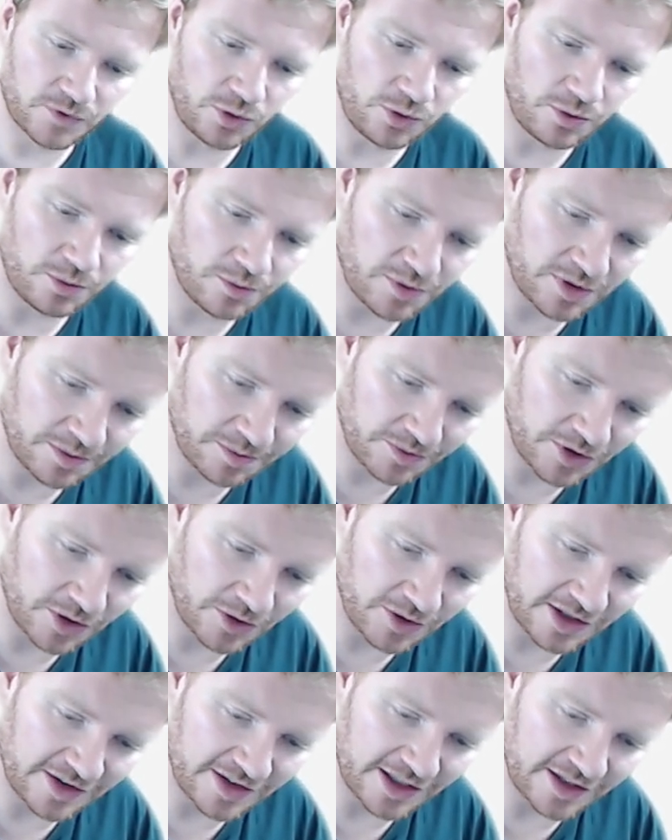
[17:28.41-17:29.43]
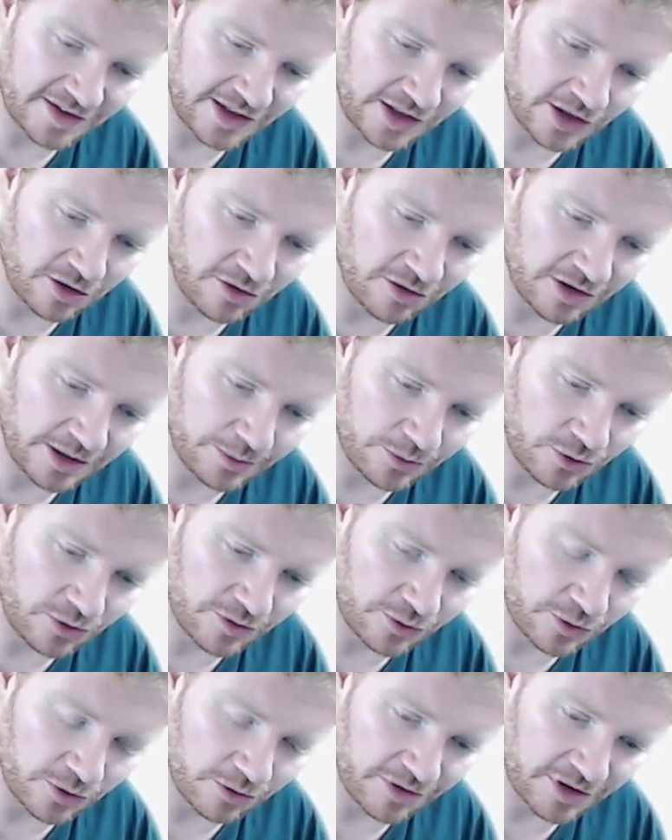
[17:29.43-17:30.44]
Nope, oh, well, don't need that dr
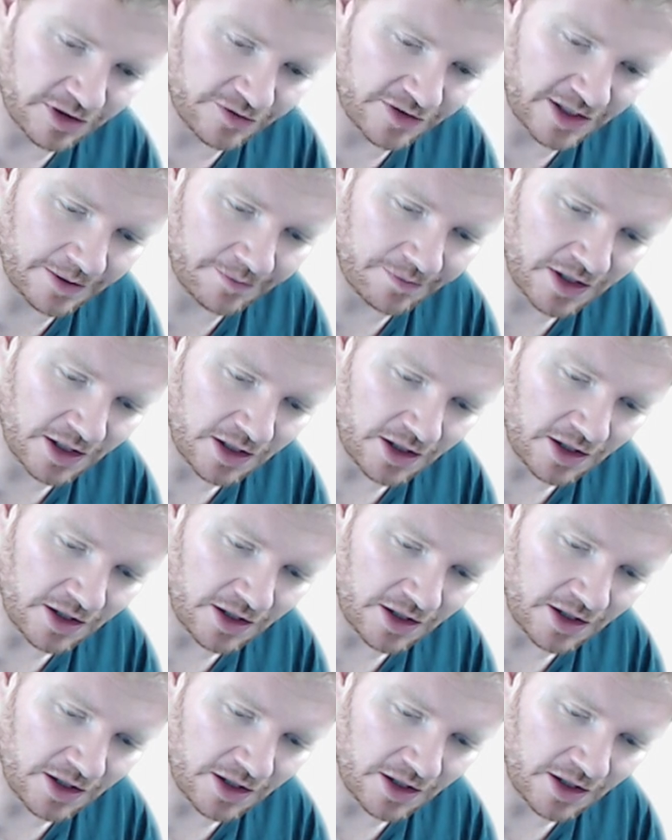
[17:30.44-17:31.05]
anymore, I've got rid of that.